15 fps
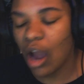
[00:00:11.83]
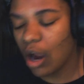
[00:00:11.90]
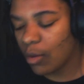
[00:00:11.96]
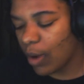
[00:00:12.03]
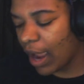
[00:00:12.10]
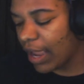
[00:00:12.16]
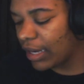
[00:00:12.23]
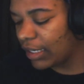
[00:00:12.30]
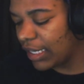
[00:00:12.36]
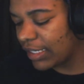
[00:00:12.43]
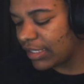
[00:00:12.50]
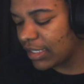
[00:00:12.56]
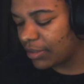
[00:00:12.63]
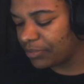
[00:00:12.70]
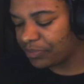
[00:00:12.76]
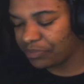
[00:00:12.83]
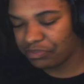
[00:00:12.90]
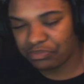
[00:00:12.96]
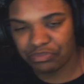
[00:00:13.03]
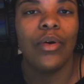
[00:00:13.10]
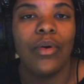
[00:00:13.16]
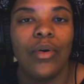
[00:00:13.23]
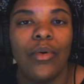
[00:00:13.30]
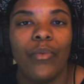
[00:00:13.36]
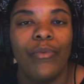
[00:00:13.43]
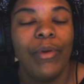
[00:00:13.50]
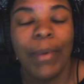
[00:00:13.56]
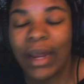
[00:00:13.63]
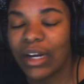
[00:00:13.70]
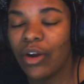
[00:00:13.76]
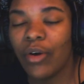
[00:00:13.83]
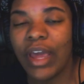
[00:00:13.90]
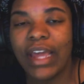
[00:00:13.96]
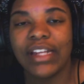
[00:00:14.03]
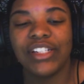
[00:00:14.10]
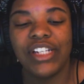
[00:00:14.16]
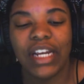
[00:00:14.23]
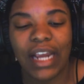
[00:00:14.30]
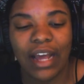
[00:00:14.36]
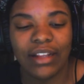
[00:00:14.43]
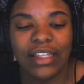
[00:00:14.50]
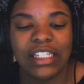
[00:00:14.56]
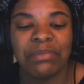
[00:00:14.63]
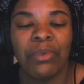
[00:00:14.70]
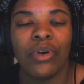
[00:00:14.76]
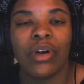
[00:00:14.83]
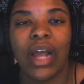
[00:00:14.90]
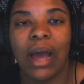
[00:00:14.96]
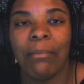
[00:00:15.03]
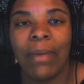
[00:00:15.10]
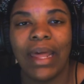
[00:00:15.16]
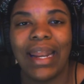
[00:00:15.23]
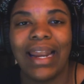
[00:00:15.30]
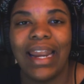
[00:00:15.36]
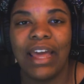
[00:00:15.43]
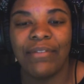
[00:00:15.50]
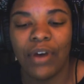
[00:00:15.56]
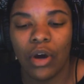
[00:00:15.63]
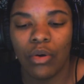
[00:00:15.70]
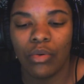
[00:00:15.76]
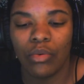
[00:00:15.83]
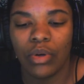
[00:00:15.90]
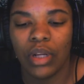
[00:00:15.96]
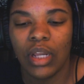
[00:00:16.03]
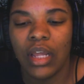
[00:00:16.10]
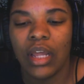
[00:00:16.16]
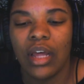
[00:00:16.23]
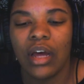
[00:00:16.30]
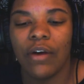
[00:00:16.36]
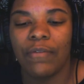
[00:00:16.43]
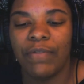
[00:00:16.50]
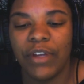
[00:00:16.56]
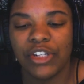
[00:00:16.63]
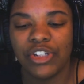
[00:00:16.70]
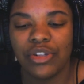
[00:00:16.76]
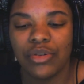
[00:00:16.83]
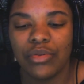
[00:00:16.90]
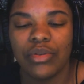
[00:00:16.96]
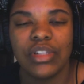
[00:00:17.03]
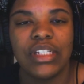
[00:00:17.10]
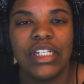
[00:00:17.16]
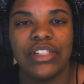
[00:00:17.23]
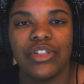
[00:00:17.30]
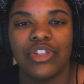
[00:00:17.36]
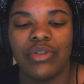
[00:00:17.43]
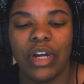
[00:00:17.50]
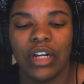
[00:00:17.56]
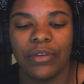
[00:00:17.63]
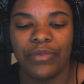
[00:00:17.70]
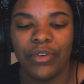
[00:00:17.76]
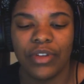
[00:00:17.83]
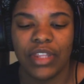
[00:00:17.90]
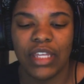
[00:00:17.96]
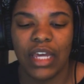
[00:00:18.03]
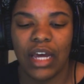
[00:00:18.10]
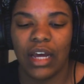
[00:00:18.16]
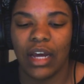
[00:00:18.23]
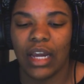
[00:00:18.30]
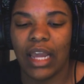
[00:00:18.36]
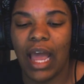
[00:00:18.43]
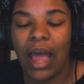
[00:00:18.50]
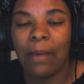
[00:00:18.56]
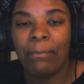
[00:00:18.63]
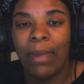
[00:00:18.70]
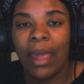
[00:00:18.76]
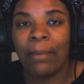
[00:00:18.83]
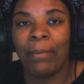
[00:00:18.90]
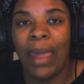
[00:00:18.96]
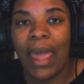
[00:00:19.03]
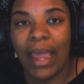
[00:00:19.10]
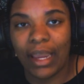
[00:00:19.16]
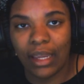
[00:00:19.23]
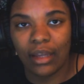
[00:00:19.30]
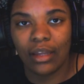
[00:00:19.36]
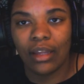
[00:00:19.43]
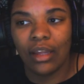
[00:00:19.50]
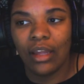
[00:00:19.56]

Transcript: All right, listen. We about to go ahead and check out this Mortal Kombat 11 official teaser trailer for the Kombat pack.